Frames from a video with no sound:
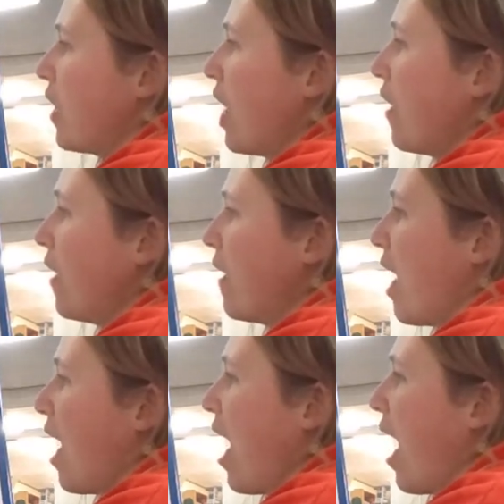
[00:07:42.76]

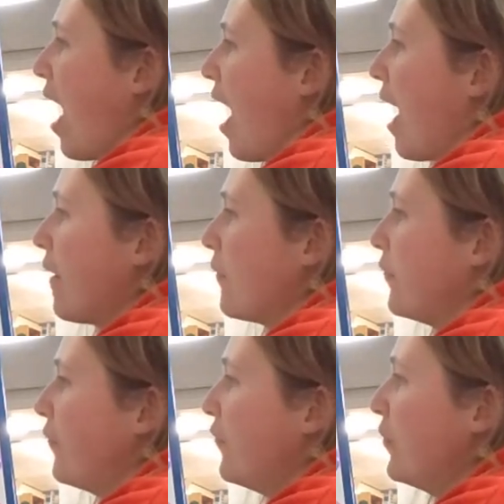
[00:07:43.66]

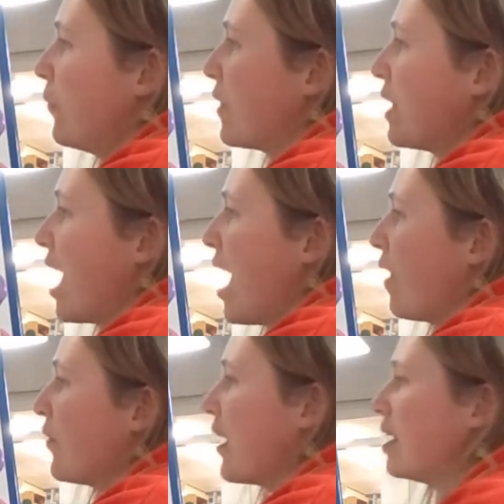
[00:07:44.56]
have with an E
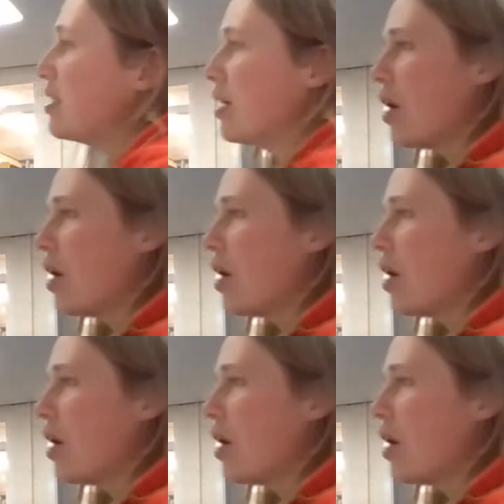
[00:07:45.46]
on the end.